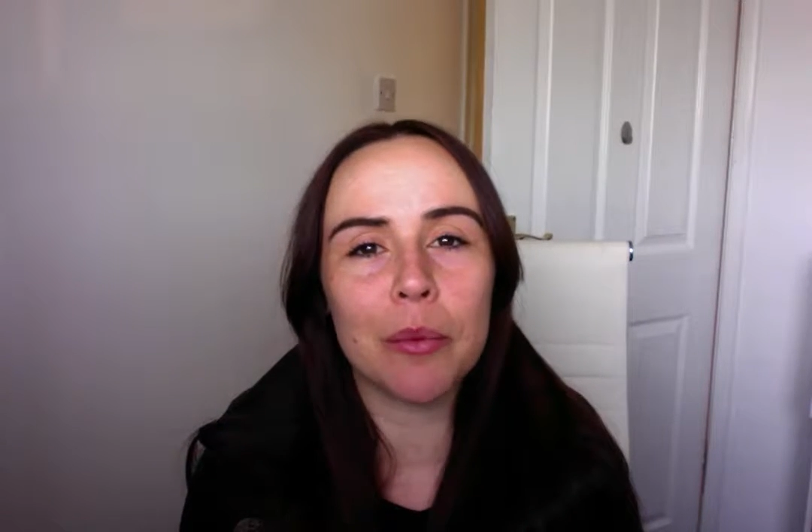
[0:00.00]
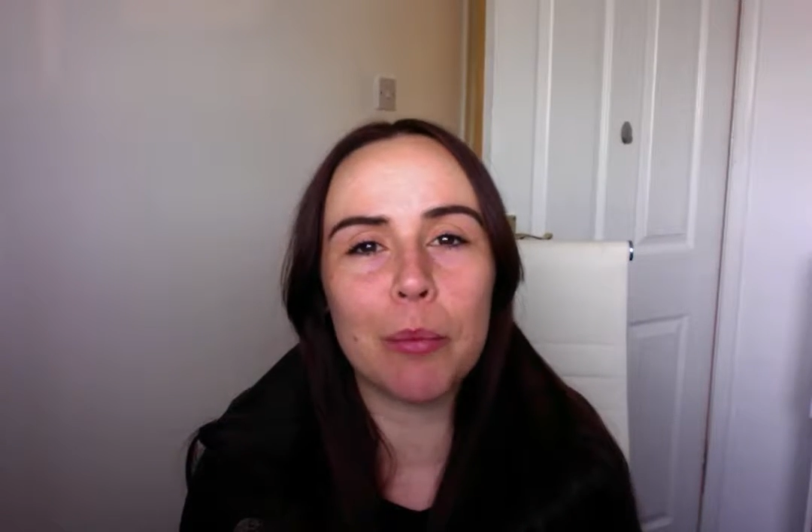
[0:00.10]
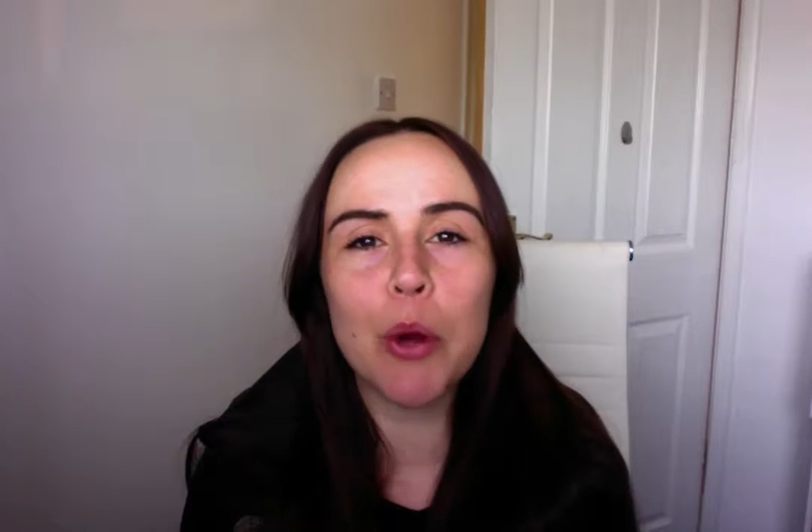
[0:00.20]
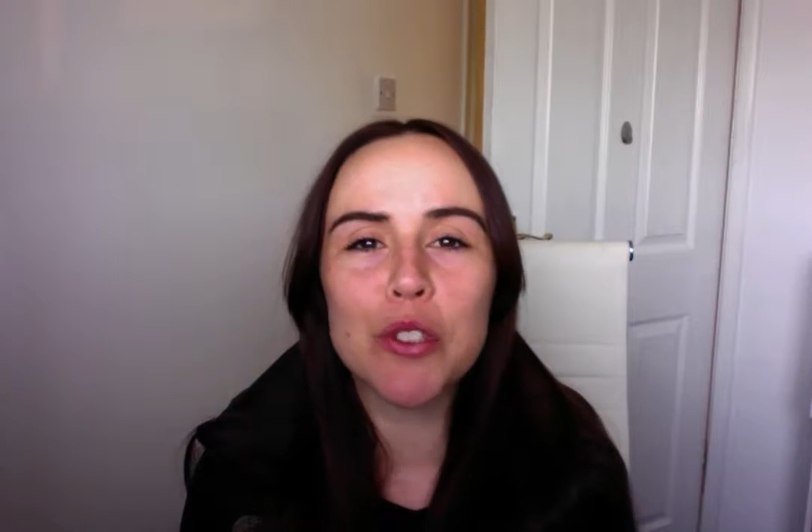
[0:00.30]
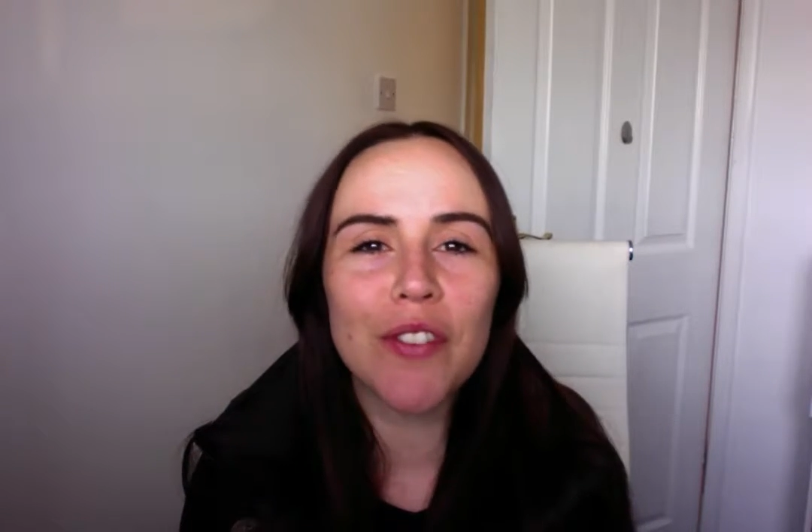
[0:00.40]

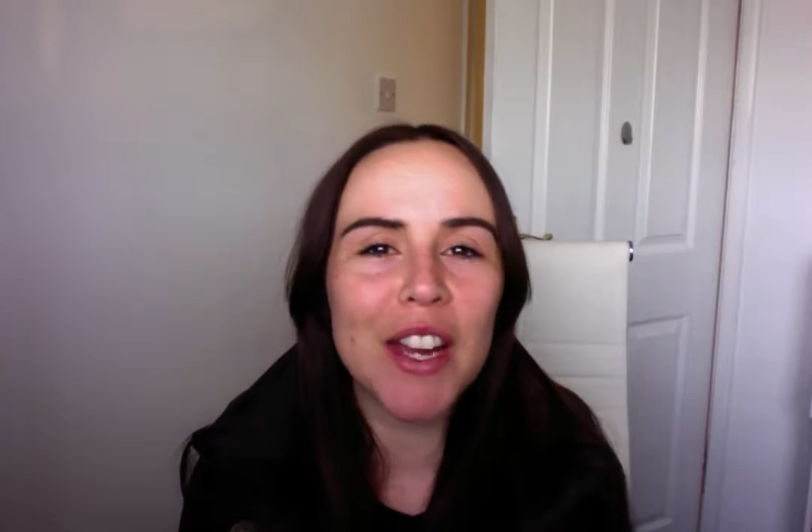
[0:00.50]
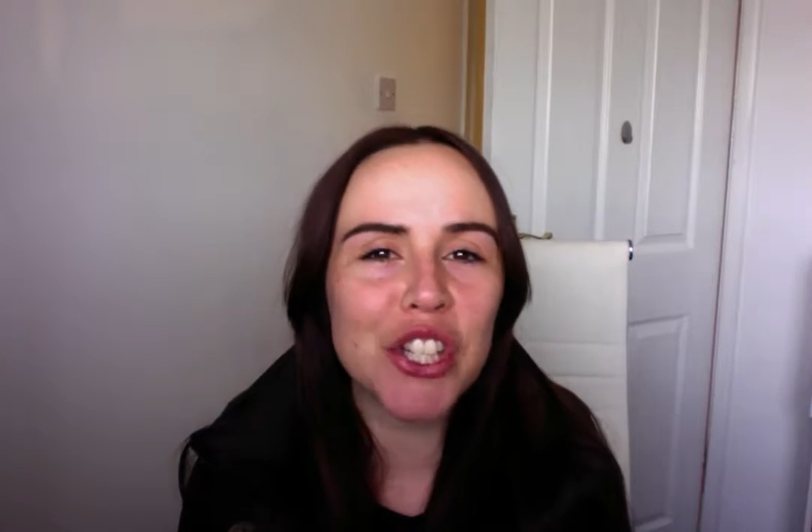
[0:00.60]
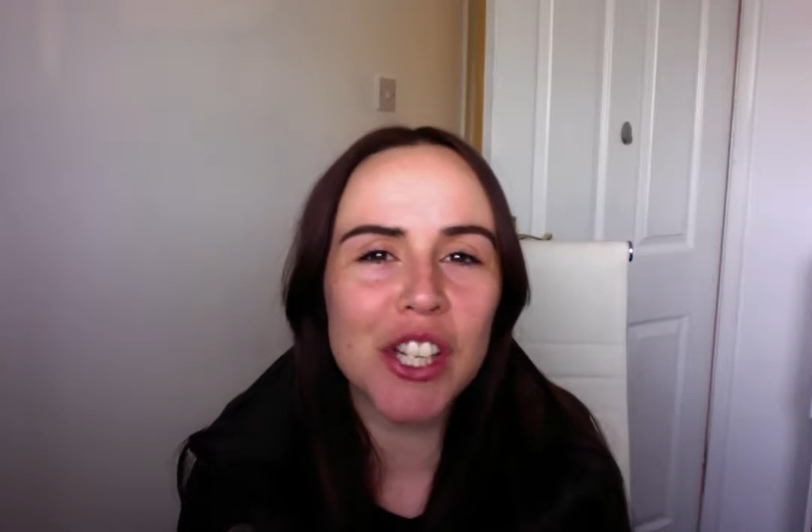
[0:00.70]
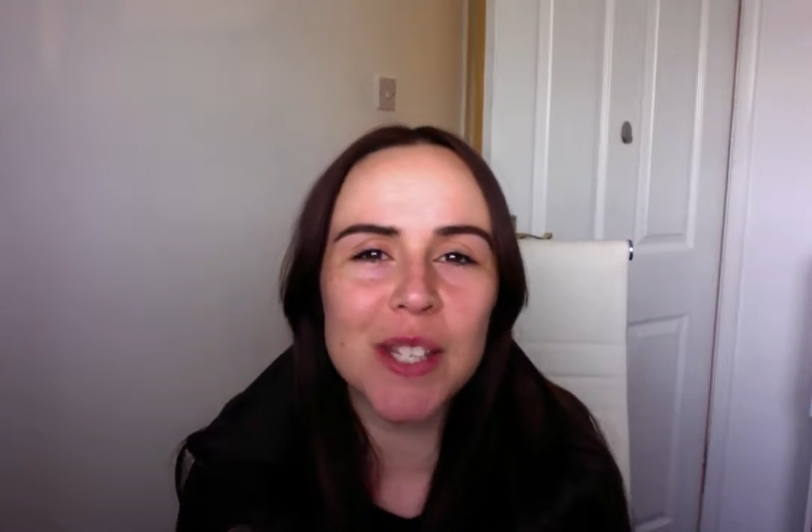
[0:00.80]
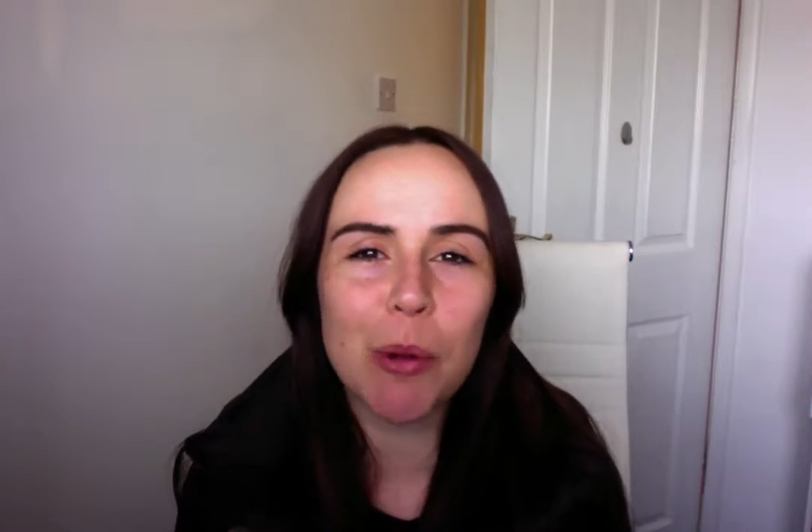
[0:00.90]

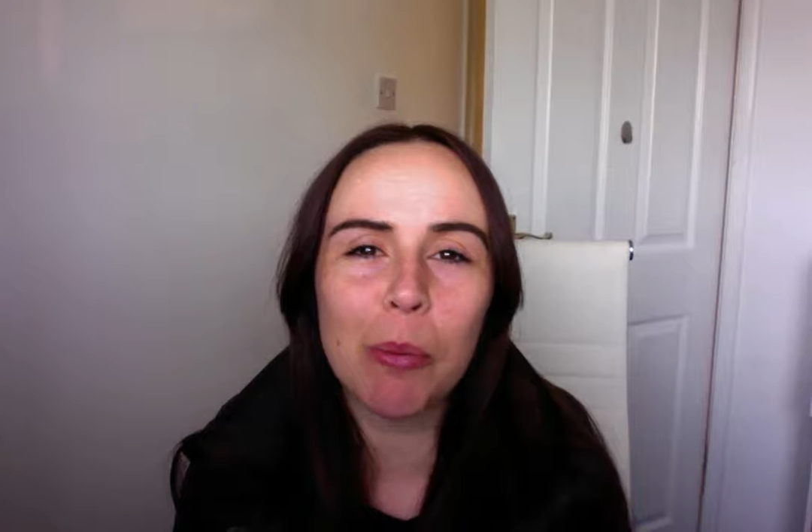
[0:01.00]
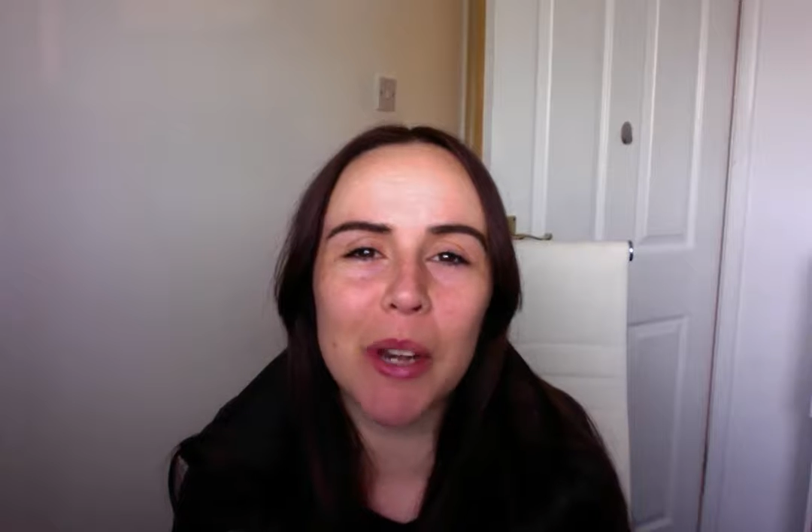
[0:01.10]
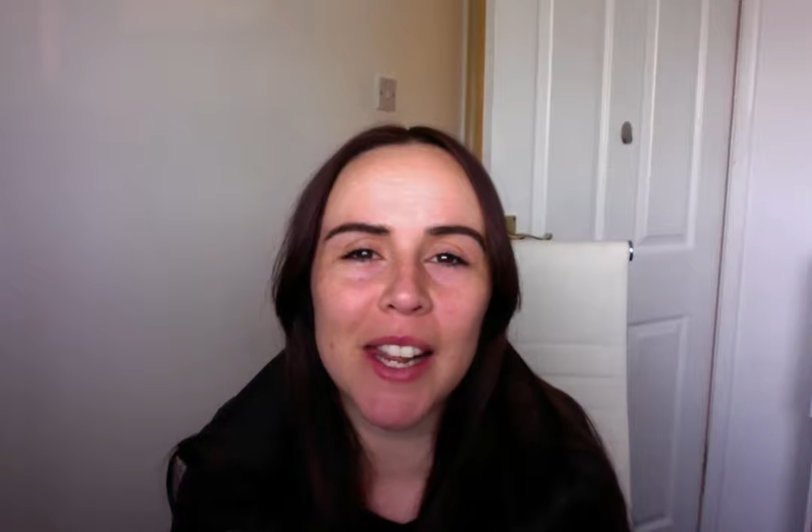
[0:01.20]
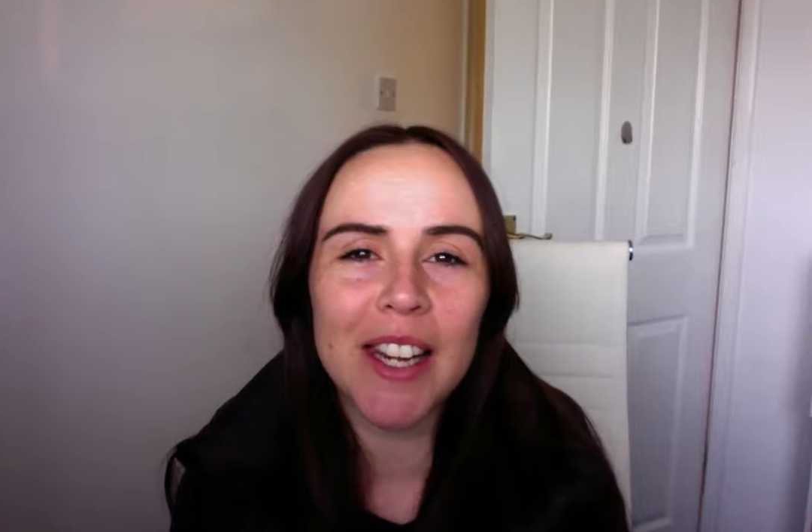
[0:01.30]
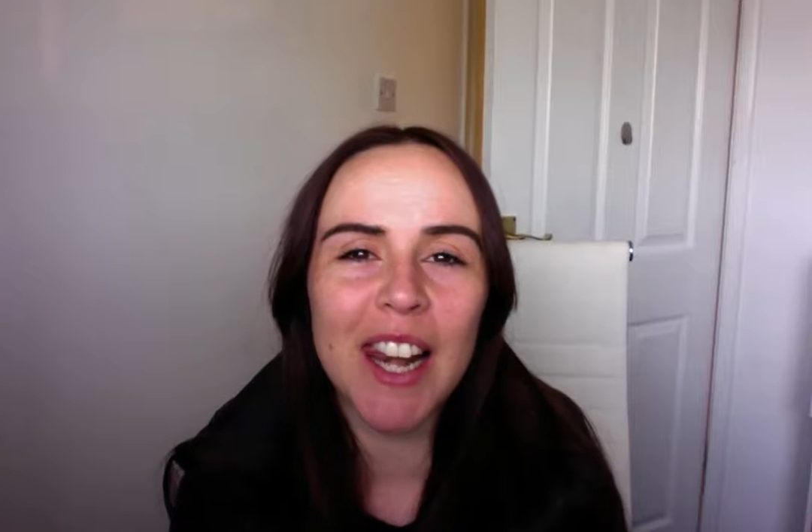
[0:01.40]
motivation is probably